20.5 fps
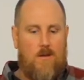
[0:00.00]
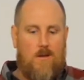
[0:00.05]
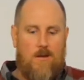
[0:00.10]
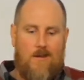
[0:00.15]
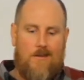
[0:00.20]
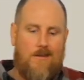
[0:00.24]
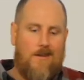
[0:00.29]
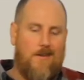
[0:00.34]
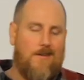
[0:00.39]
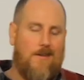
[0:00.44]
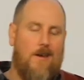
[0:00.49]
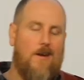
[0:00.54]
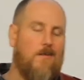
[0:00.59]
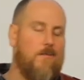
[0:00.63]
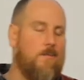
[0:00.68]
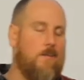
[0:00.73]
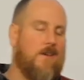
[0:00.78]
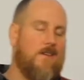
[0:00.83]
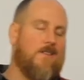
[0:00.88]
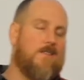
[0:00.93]
it's a
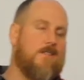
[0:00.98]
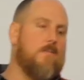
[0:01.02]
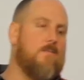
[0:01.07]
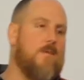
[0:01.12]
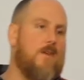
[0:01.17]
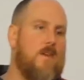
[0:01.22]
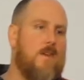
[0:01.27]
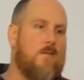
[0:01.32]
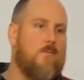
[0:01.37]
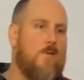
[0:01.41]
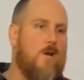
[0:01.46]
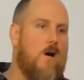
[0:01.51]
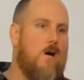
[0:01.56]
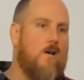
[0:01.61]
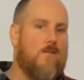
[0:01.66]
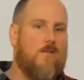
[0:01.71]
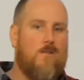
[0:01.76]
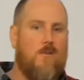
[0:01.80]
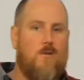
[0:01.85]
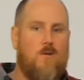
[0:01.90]
tough place to be in when
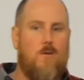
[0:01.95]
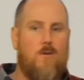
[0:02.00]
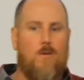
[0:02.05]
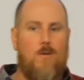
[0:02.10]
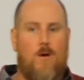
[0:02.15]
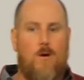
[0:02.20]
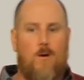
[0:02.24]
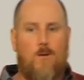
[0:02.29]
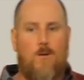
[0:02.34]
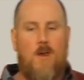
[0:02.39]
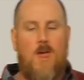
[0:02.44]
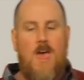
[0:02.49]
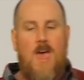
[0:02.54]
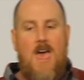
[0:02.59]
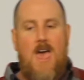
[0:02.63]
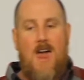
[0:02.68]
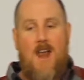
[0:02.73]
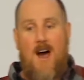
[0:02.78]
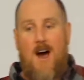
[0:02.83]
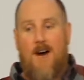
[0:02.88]
all of a sudden you're alone.
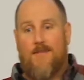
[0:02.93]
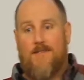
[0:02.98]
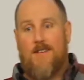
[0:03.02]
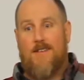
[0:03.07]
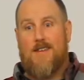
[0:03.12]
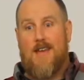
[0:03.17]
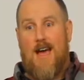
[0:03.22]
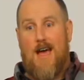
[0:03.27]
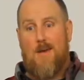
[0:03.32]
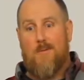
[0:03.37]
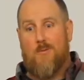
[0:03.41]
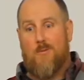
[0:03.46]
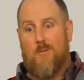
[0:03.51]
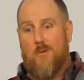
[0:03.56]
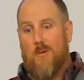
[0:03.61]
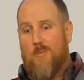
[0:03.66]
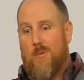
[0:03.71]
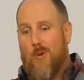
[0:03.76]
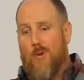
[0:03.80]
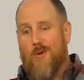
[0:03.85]
And oftentimes when
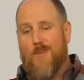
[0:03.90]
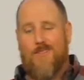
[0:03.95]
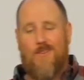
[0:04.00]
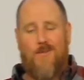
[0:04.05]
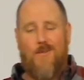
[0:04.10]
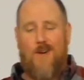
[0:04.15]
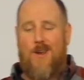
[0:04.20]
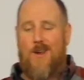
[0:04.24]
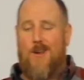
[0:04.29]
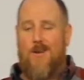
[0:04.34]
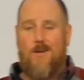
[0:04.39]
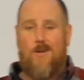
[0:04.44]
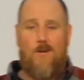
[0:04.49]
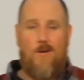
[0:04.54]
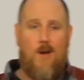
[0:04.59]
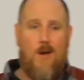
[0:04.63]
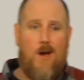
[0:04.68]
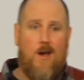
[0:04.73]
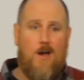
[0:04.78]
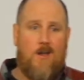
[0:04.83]
you pull yourself out of your
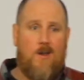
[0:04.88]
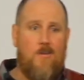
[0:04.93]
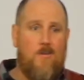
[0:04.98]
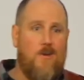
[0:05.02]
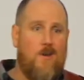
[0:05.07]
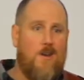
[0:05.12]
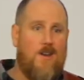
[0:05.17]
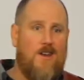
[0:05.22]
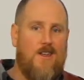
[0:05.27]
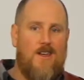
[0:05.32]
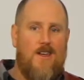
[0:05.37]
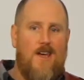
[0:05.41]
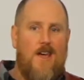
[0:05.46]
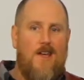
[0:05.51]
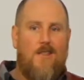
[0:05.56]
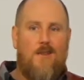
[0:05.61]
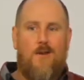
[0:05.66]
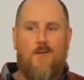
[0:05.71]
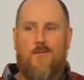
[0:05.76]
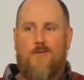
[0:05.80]
community,
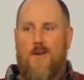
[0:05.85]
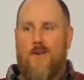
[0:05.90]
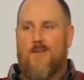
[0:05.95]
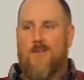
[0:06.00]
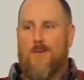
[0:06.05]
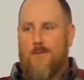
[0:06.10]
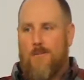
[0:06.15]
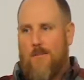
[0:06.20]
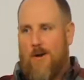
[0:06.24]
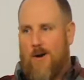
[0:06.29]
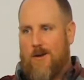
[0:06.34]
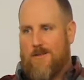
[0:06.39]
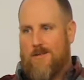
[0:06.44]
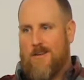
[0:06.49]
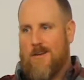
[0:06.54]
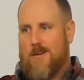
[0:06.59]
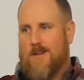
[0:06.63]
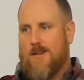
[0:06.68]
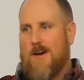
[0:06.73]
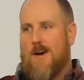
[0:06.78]
then your friends are all
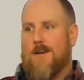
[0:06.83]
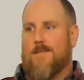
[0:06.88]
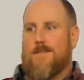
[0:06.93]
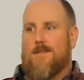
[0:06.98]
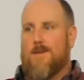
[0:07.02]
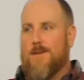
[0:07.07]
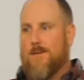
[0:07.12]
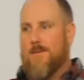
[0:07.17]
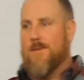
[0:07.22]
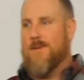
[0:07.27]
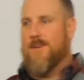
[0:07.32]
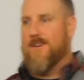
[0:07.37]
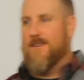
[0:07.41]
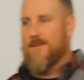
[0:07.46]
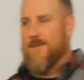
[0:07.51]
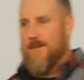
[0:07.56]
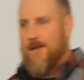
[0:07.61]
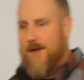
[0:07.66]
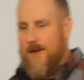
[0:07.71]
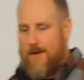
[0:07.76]
ticked off too, because
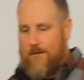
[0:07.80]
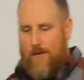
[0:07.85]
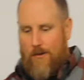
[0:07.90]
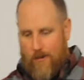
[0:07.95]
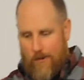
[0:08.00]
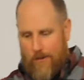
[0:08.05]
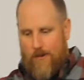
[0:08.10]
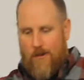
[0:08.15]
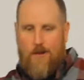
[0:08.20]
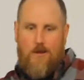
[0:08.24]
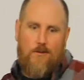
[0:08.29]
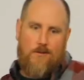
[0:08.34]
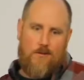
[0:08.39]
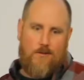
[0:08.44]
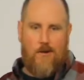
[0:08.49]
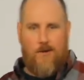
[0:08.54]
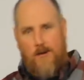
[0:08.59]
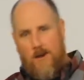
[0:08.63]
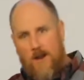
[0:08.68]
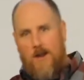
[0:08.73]
they're like, oh, you
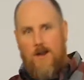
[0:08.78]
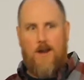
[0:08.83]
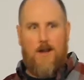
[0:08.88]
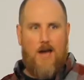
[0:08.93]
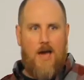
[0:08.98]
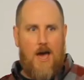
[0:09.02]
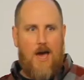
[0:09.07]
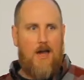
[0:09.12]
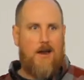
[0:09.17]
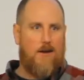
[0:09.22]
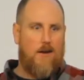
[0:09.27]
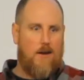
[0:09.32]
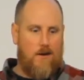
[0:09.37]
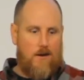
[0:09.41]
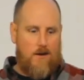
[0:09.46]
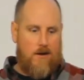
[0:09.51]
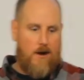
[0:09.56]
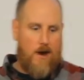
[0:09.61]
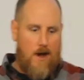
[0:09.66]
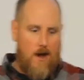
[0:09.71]
start dating a guy and then
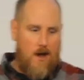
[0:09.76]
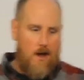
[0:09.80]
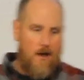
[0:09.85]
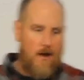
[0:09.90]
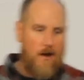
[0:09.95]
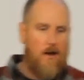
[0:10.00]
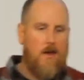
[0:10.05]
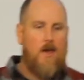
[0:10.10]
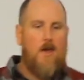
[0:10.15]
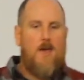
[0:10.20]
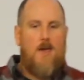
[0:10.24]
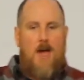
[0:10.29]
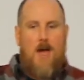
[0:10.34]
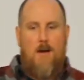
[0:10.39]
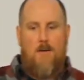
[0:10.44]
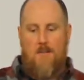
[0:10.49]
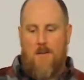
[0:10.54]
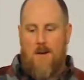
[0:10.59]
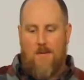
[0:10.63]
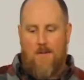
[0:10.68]
you're gone. I
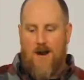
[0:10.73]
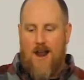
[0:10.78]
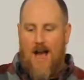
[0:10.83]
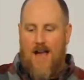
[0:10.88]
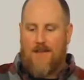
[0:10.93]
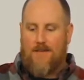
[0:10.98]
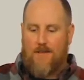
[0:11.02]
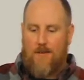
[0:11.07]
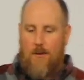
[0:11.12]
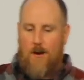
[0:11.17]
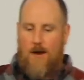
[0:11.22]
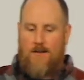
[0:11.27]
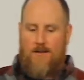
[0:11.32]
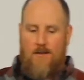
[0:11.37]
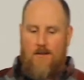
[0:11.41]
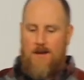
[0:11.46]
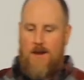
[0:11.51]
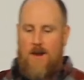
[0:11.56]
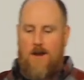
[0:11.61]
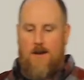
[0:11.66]
remember in high school I
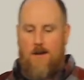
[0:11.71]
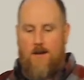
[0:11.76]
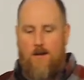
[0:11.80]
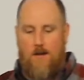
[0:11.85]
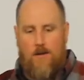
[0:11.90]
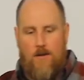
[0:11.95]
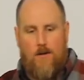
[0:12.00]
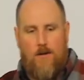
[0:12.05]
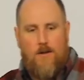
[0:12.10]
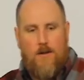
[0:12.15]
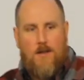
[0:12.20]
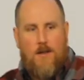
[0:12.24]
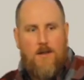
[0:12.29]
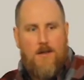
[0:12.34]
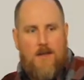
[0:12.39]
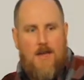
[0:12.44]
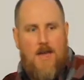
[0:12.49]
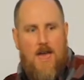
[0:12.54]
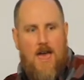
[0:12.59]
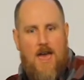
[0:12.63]
started dating a girl,
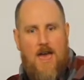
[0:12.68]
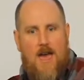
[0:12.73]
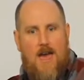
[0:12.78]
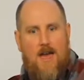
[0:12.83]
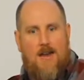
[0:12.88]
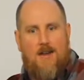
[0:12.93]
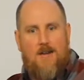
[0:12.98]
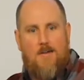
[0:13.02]
and